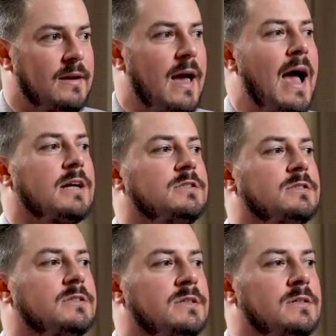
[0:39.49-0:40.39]

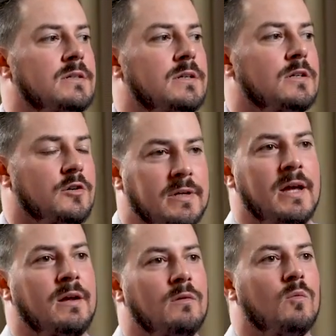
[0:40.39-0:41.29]
actually
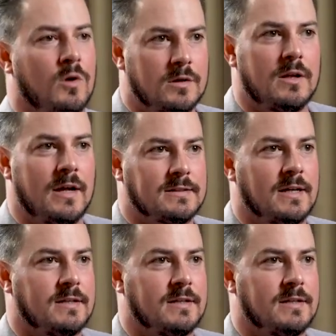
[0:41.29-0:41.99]
create world-class data